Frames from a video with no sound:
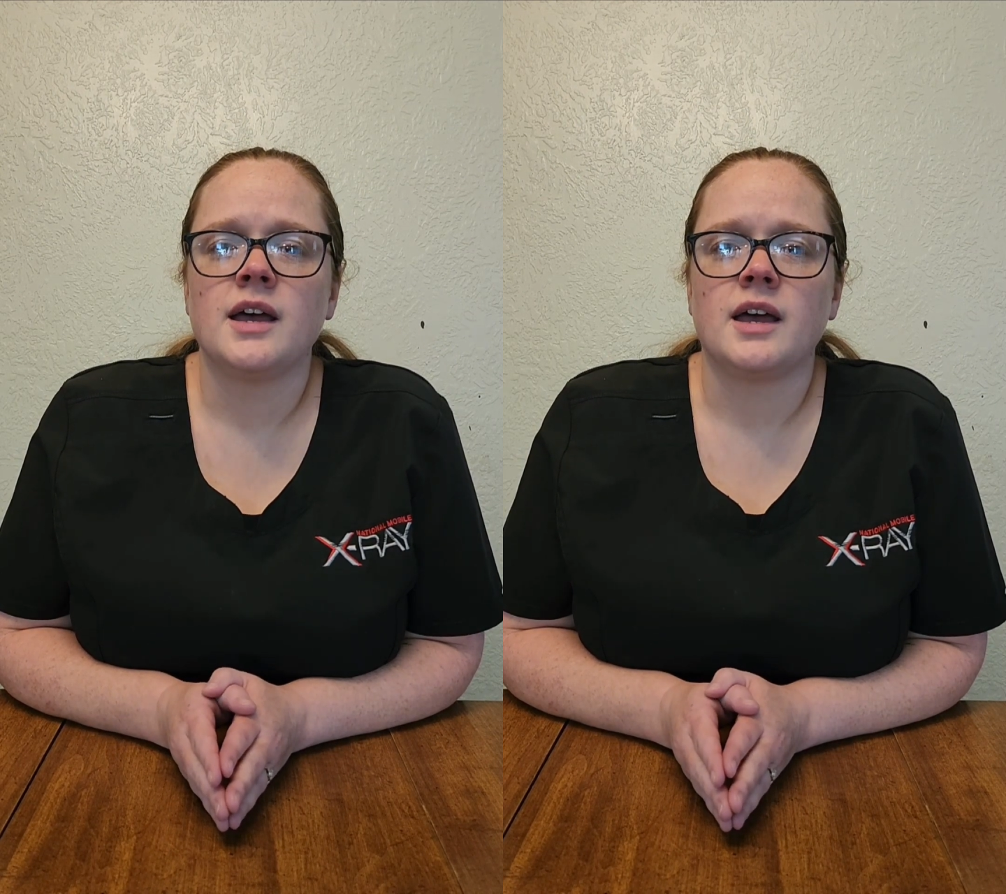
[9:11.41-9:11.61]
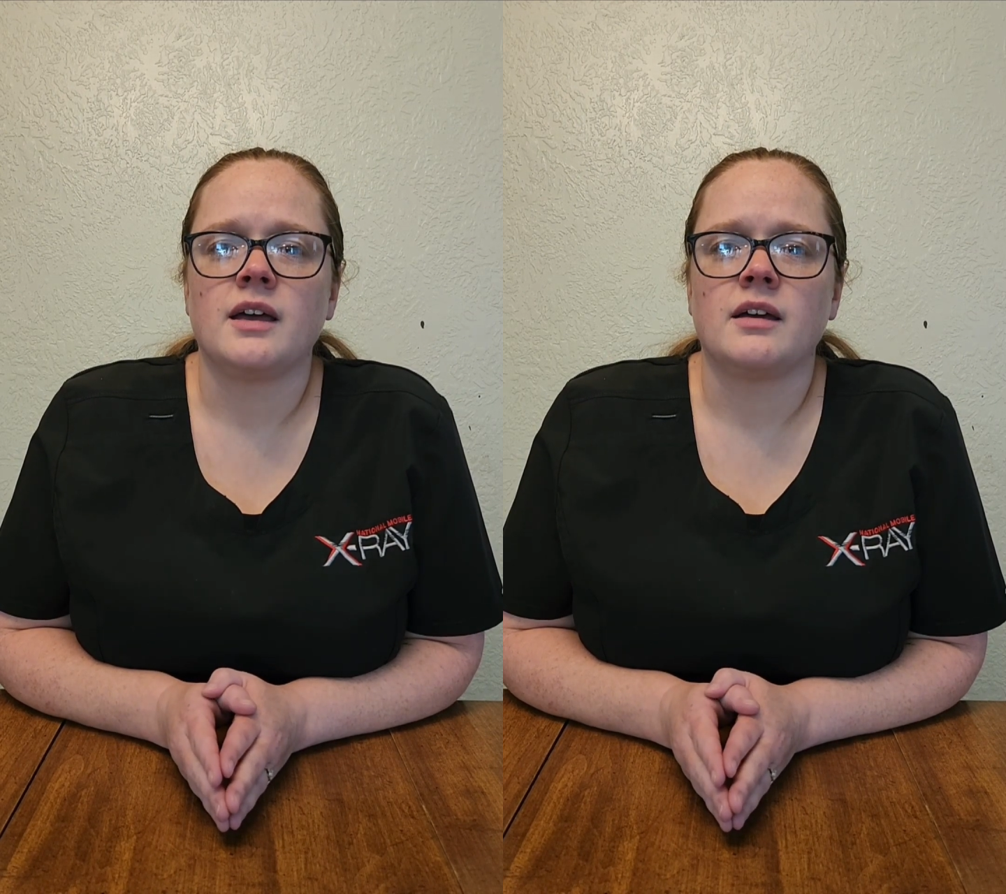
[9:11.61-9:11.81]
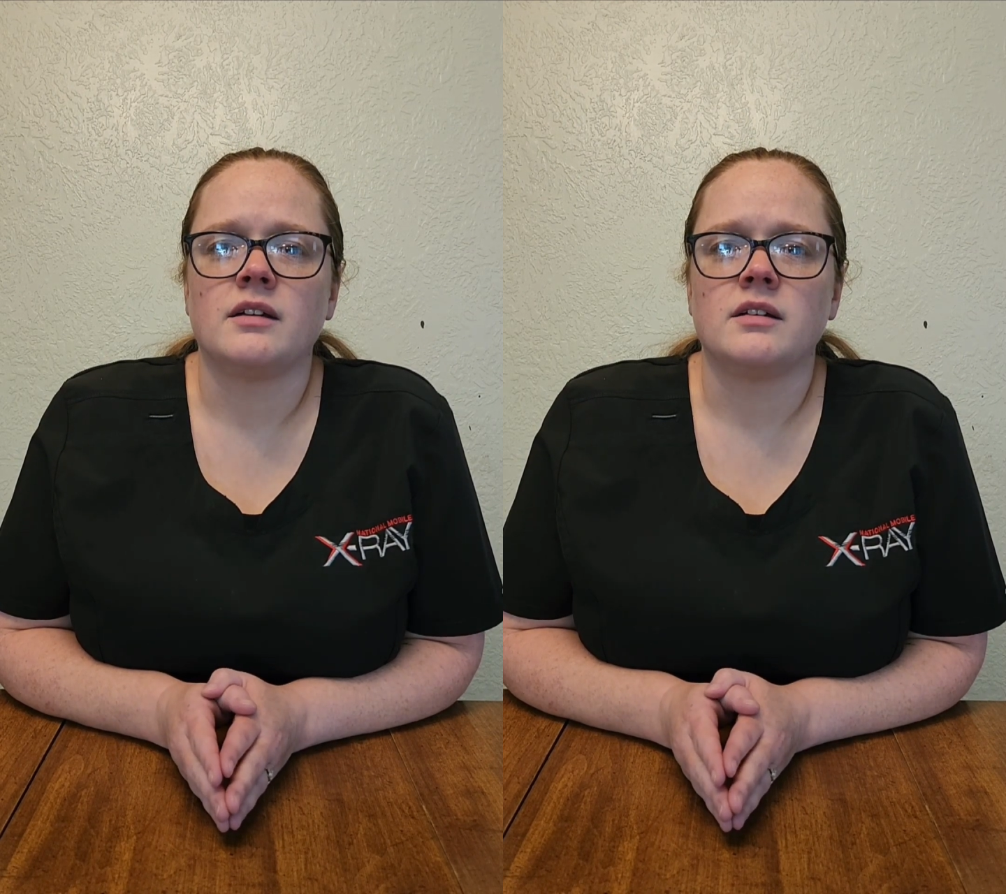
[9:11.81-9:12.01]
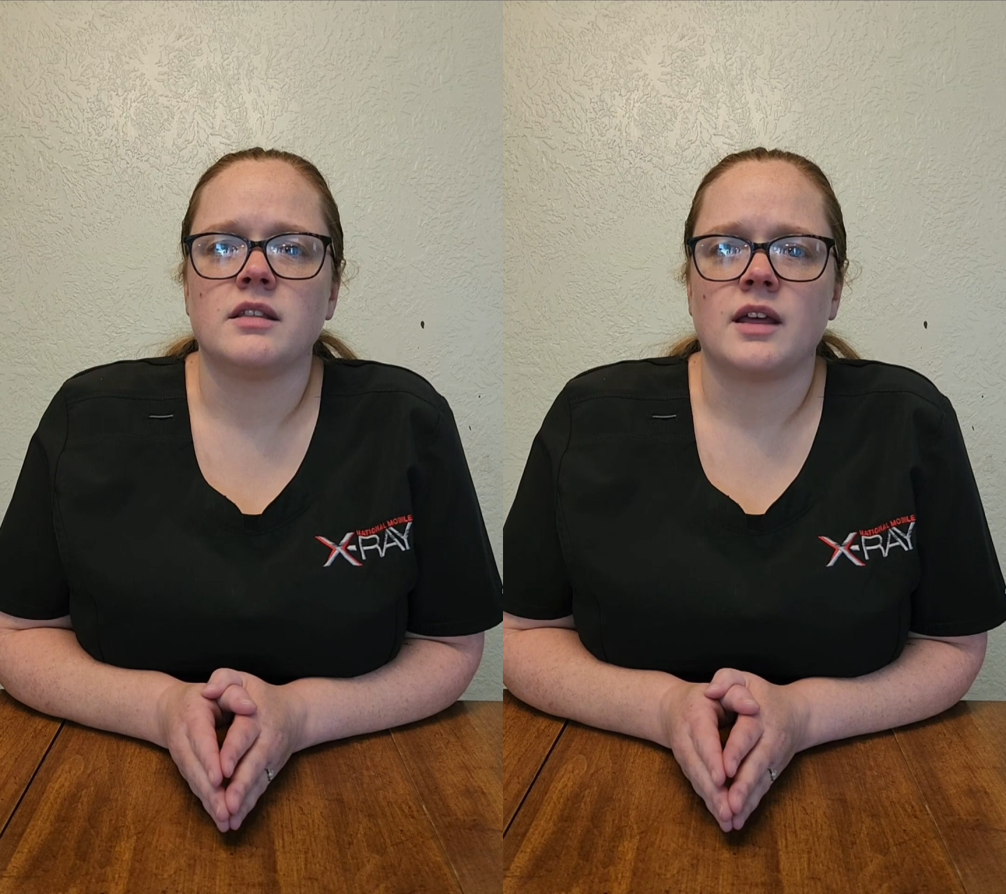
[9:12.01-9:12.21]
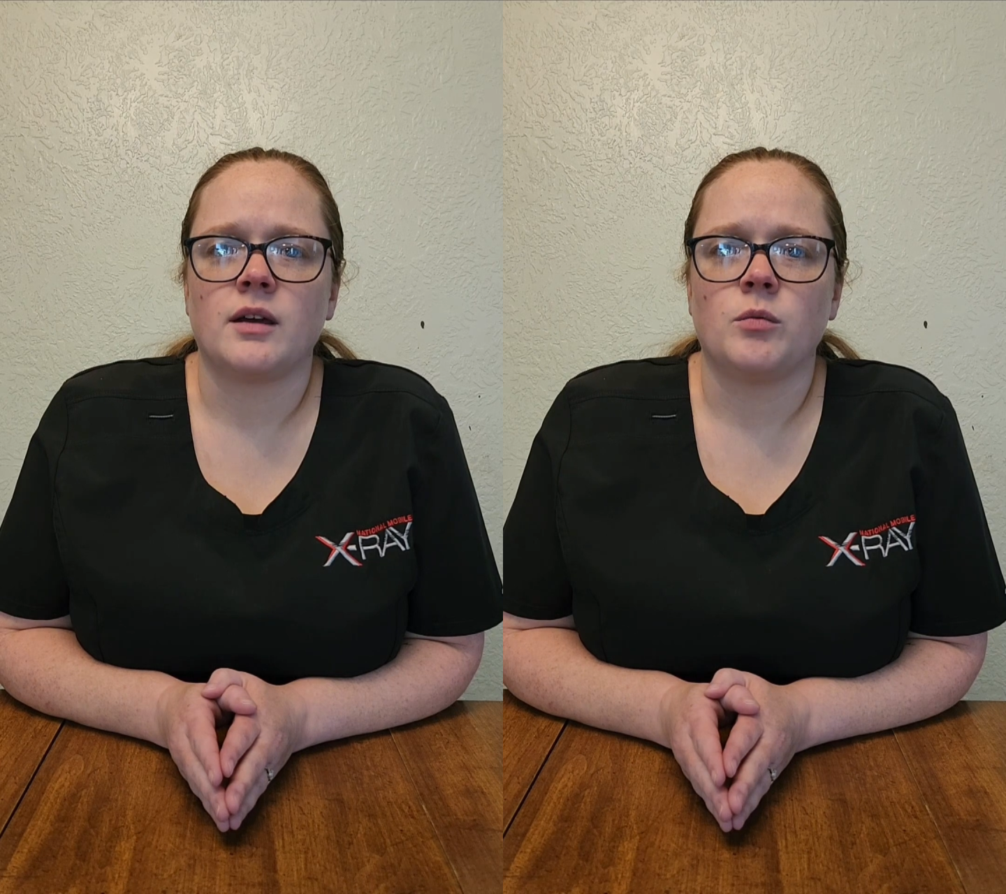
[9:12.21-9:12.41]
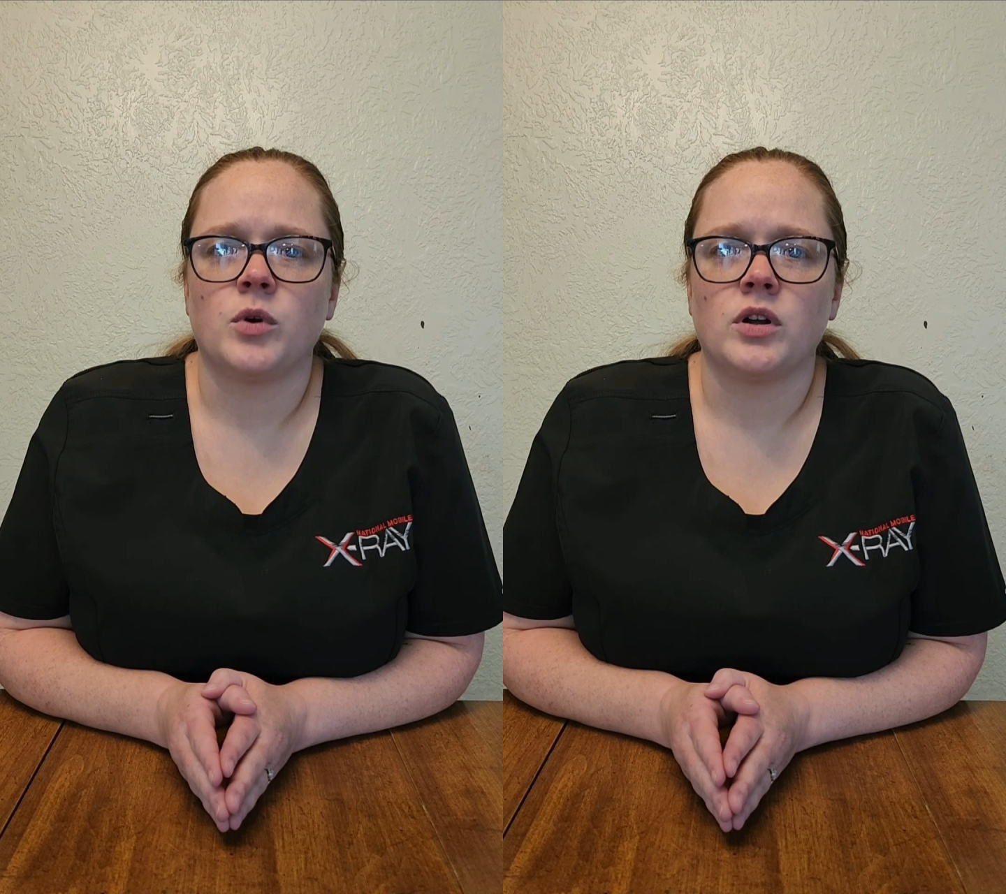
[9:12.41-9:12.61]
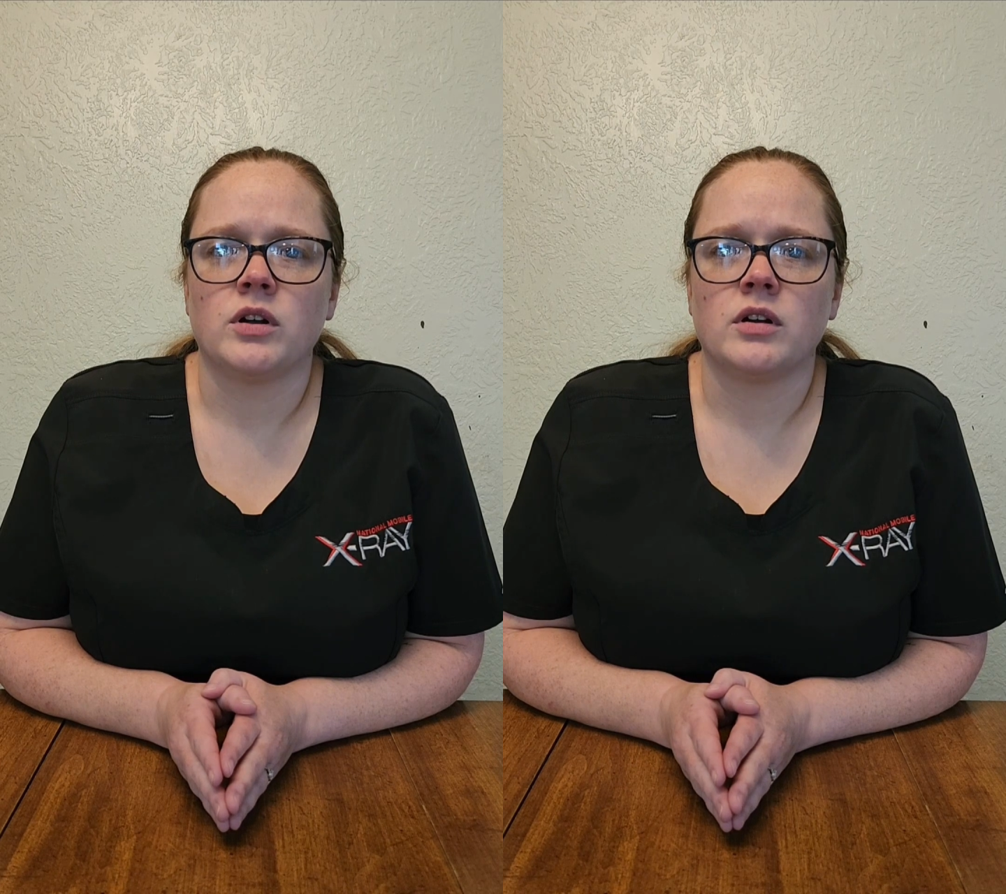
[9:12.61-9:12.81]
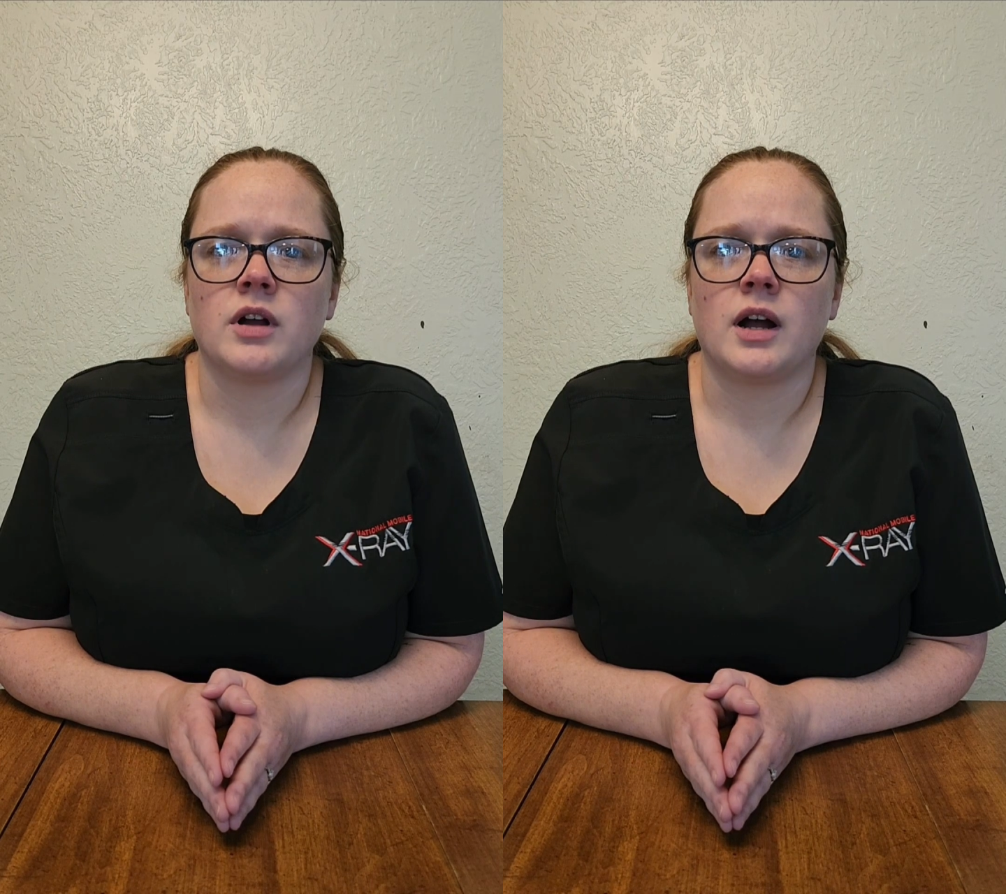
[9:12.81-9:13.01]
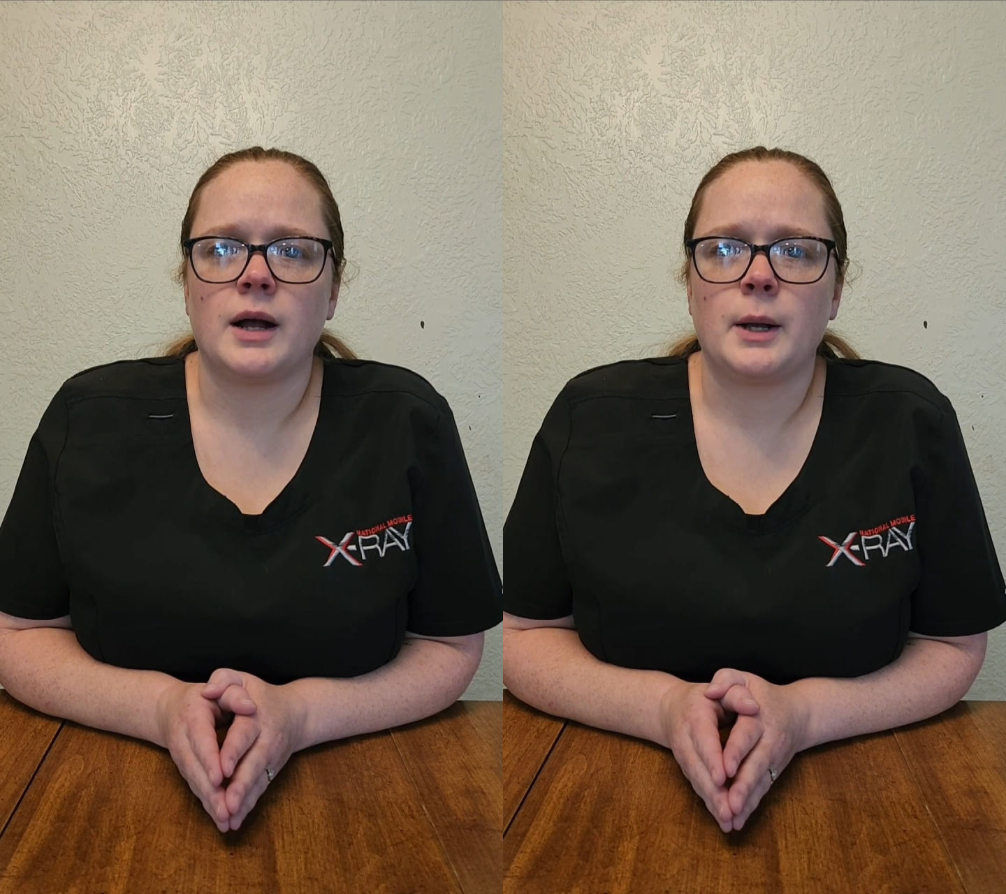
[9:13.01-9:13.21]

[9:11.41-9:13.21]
and they were